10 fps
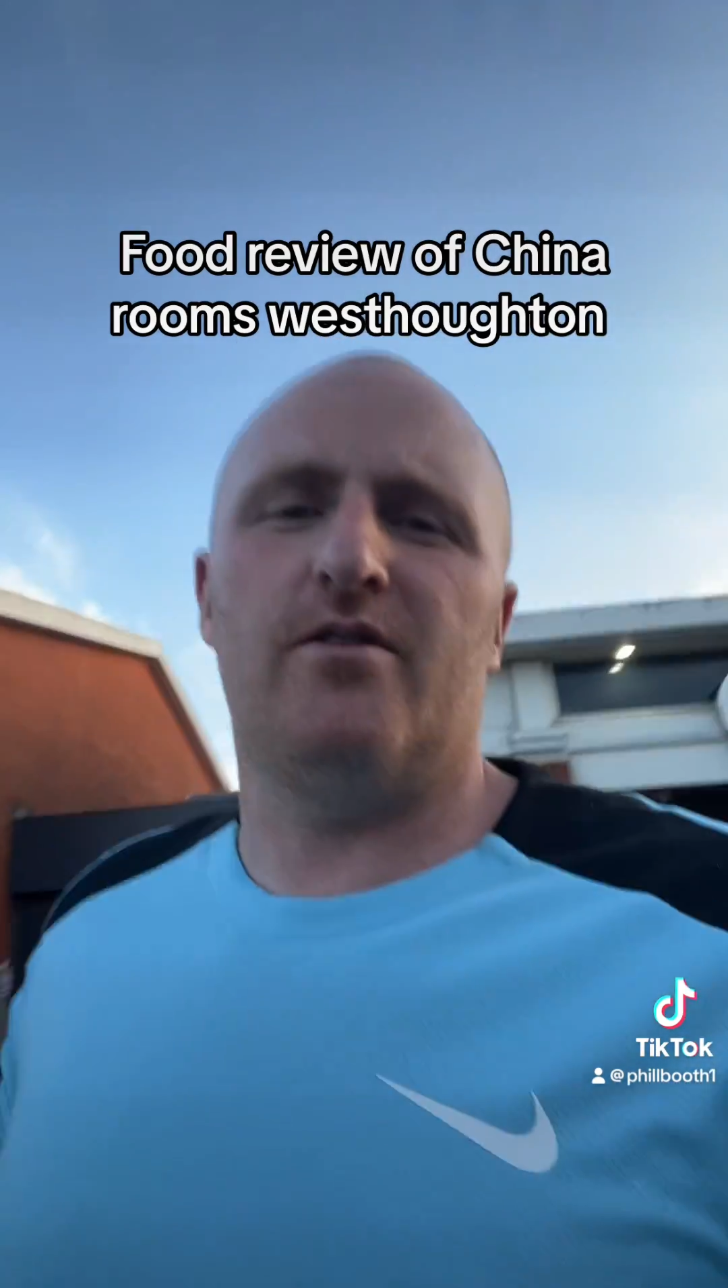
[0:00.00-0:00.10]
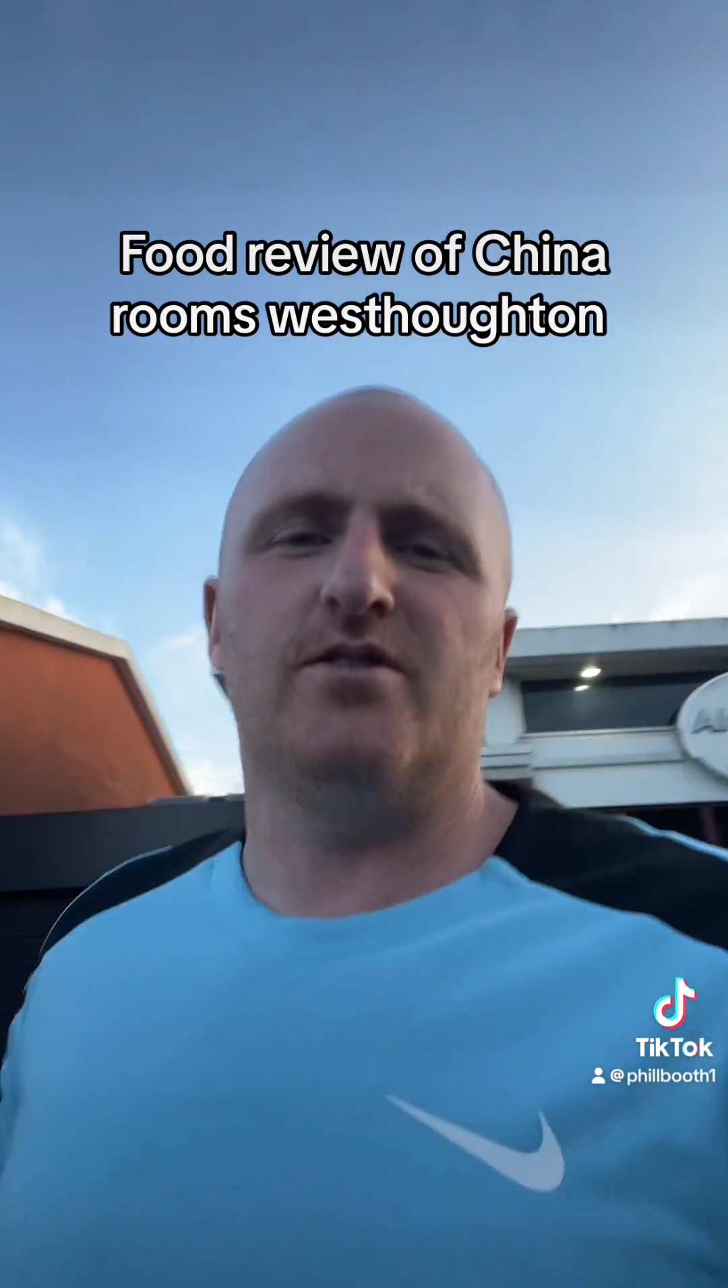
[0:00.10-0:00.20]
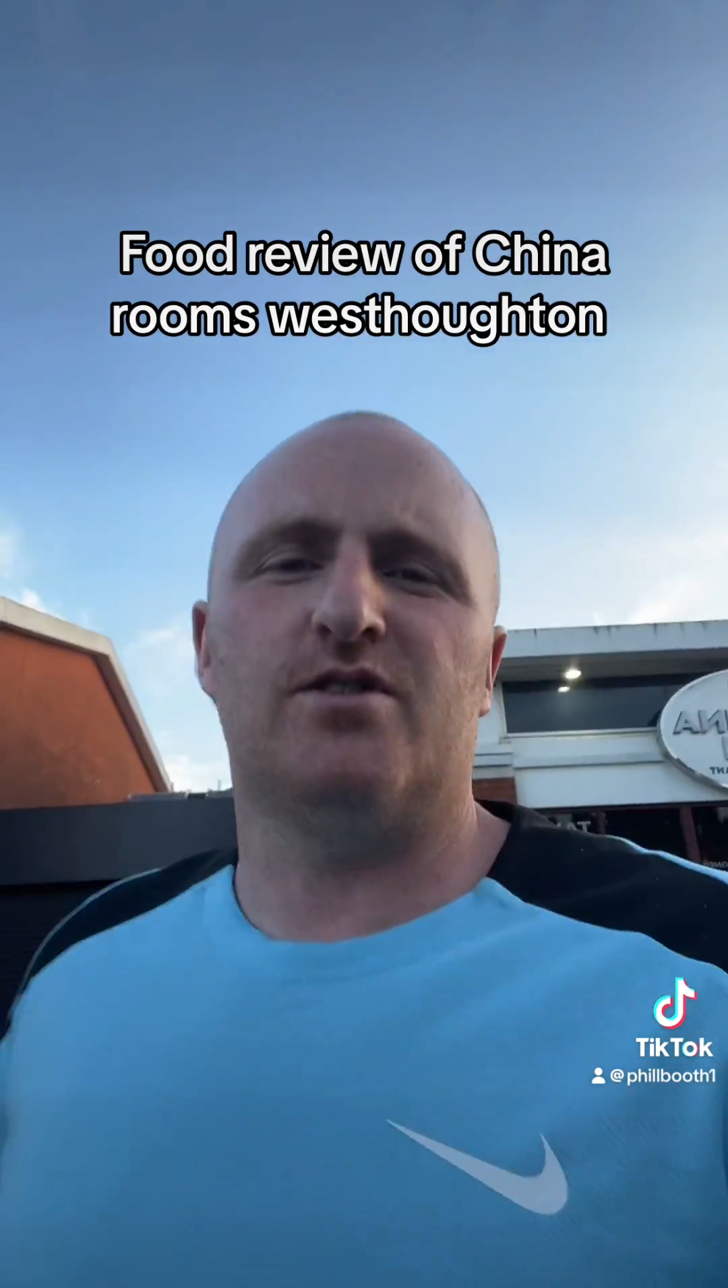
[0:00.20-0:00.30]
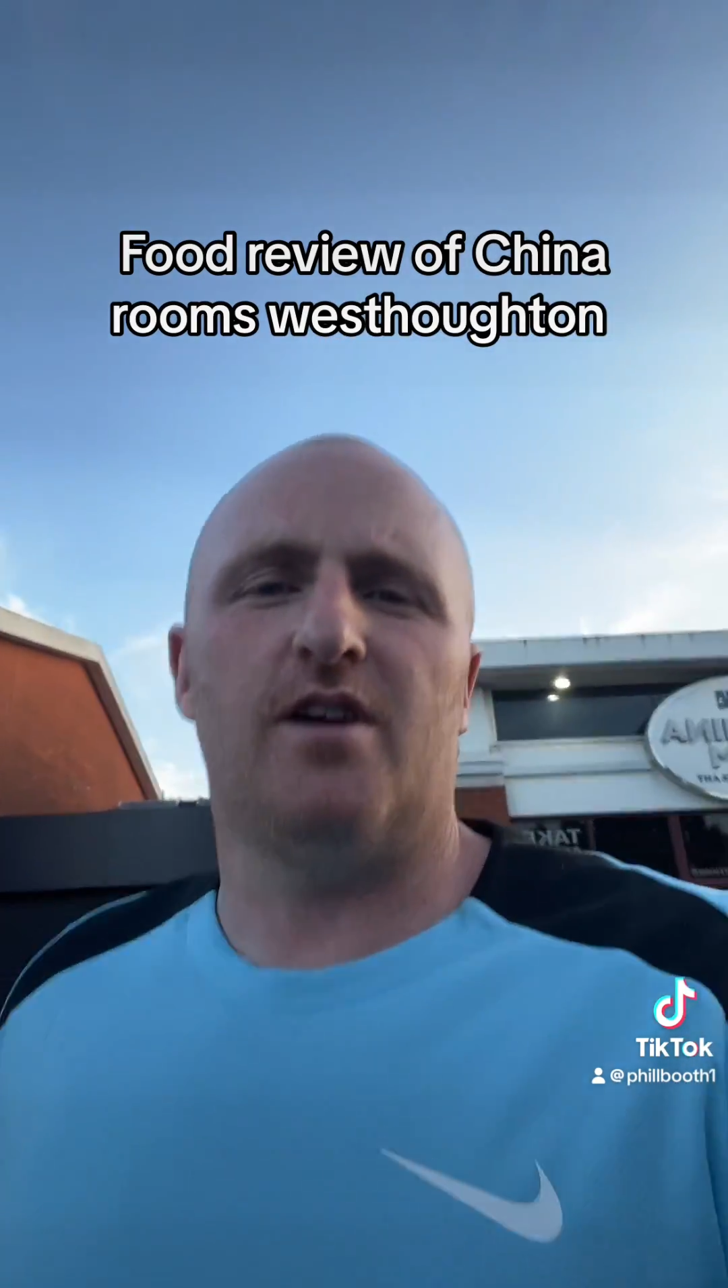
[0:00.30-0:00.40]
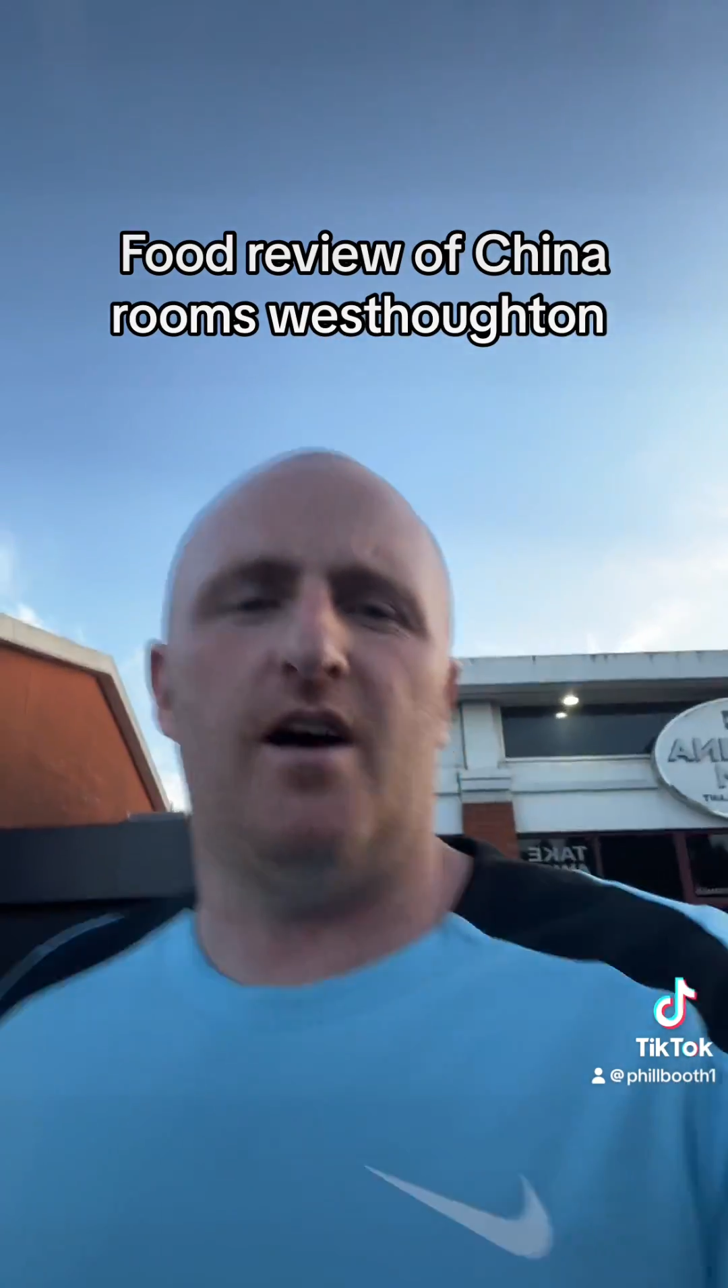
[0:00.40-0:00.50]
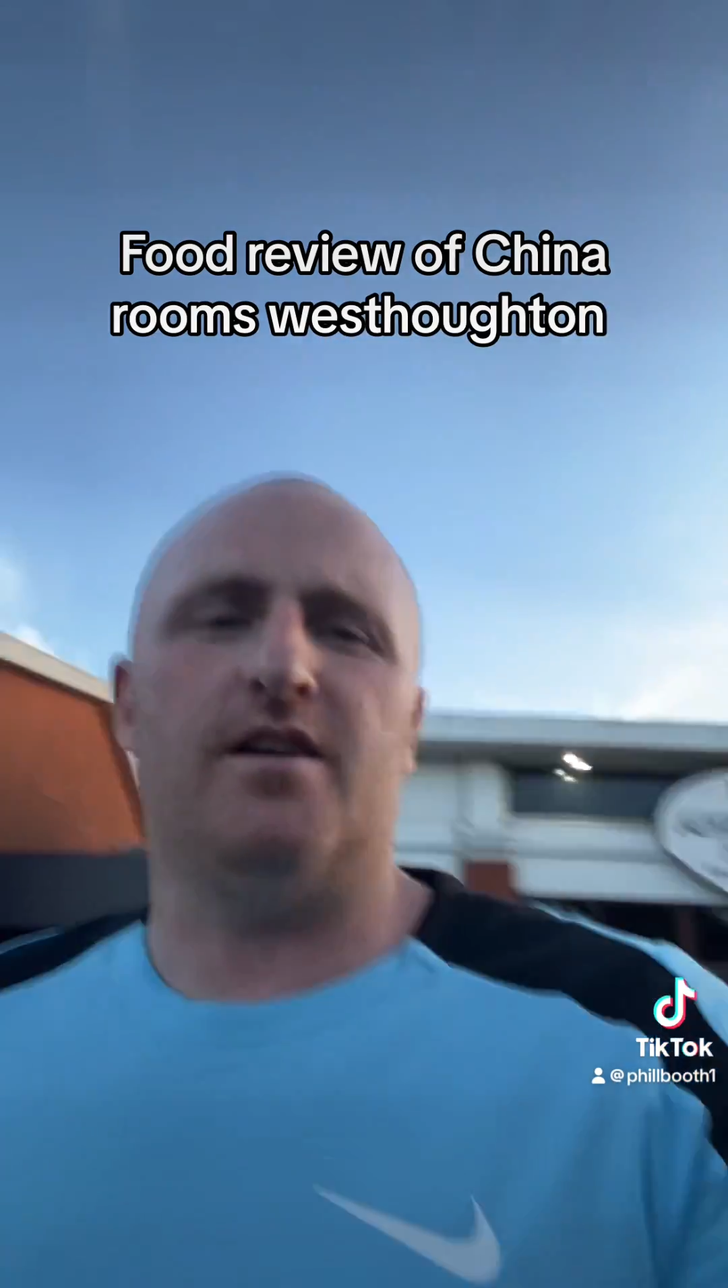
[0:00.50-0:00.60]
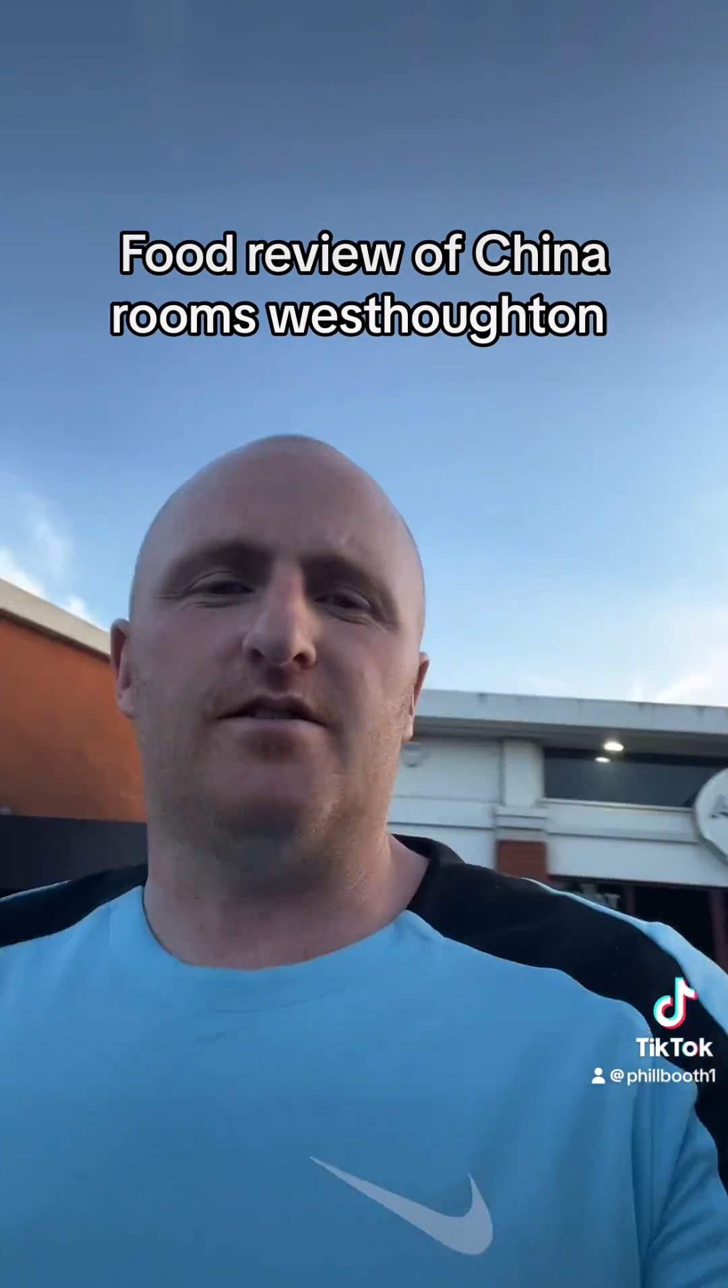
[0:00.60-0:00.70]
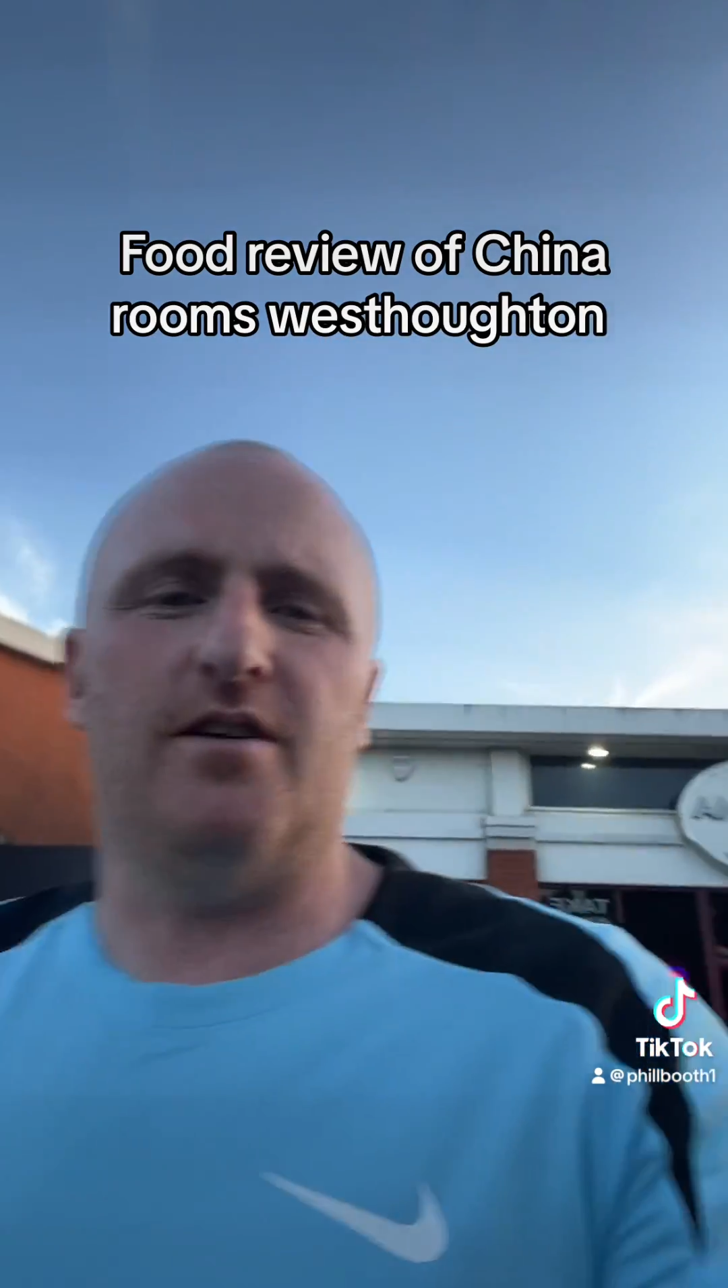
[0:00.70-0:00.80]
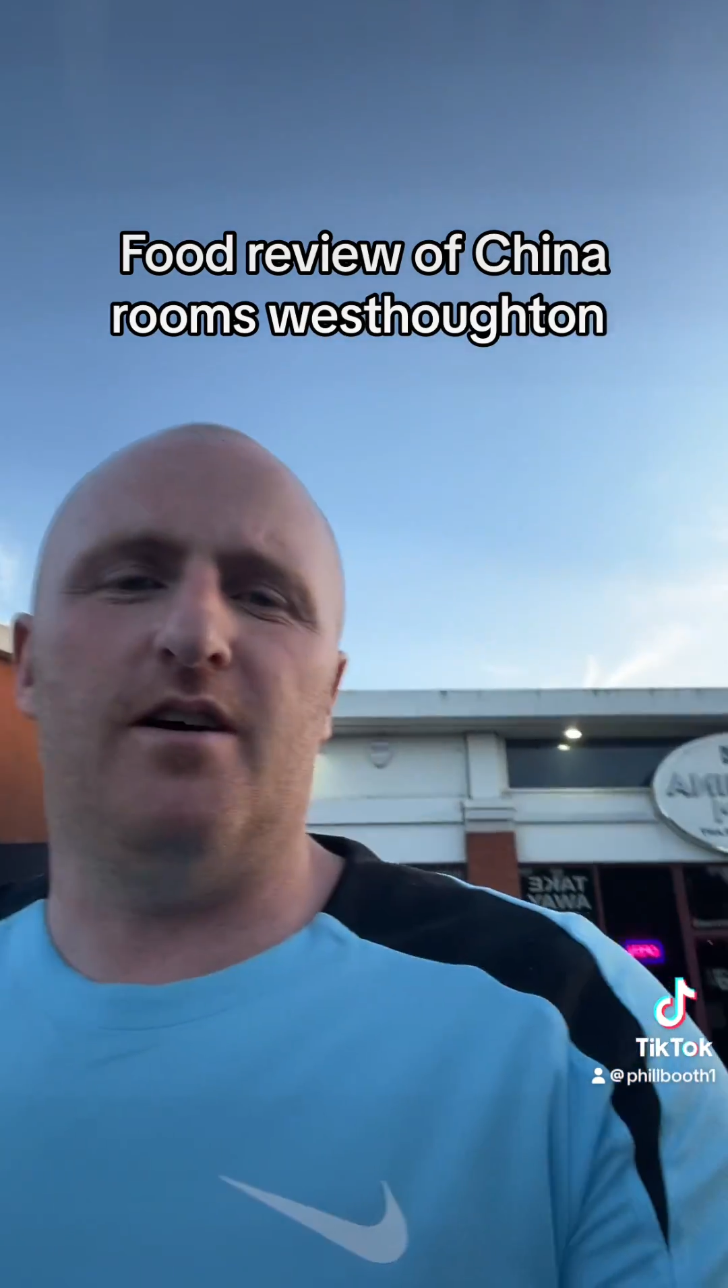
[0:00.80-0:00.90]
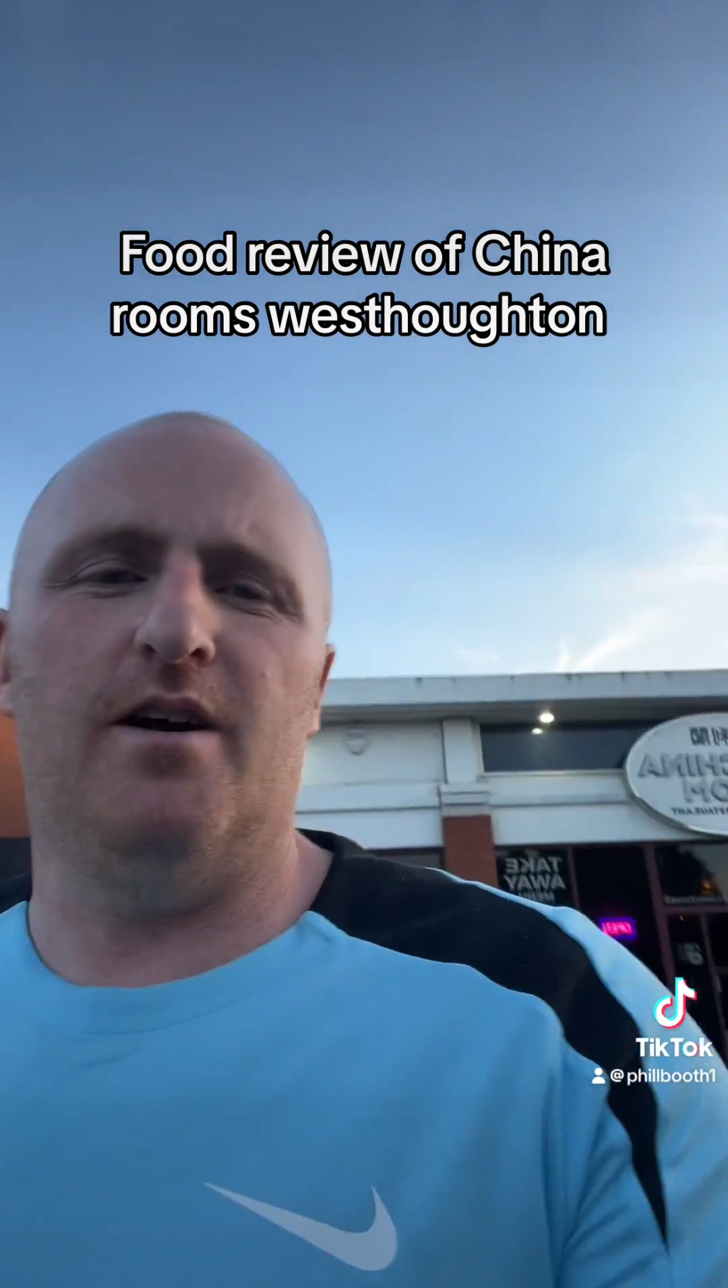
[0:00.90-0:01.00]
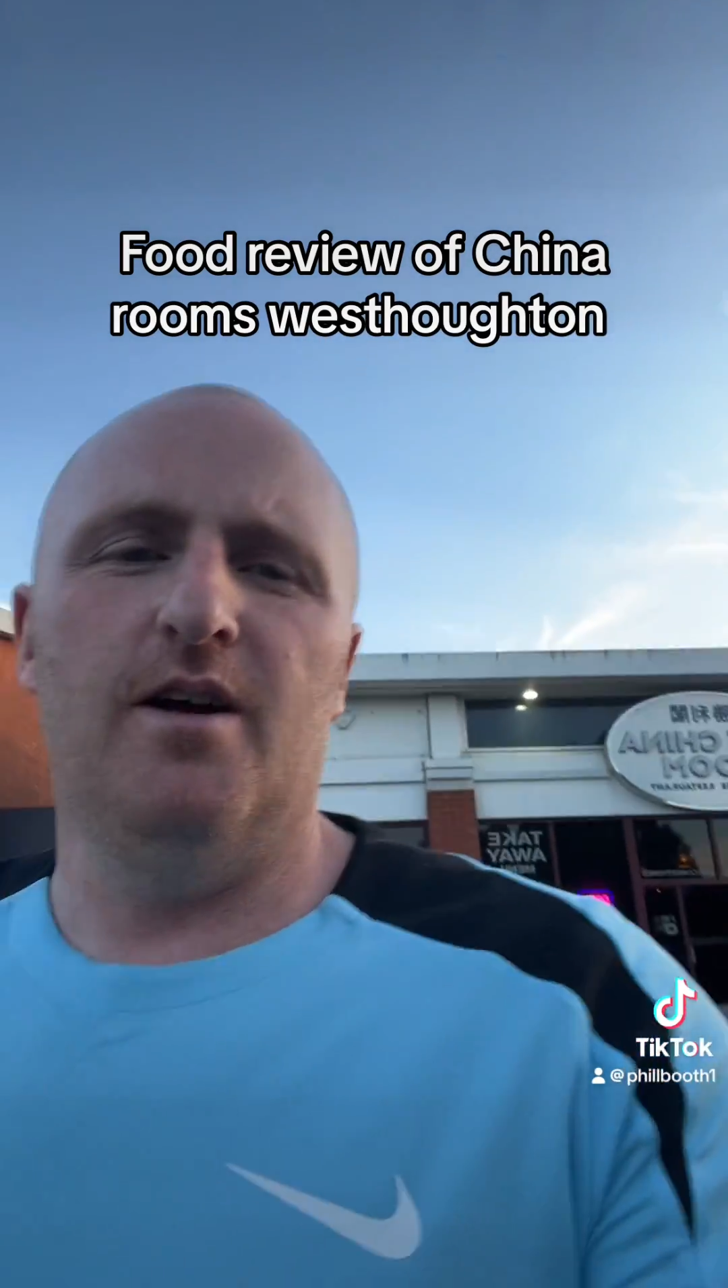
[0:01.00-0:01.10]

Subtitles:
and starter.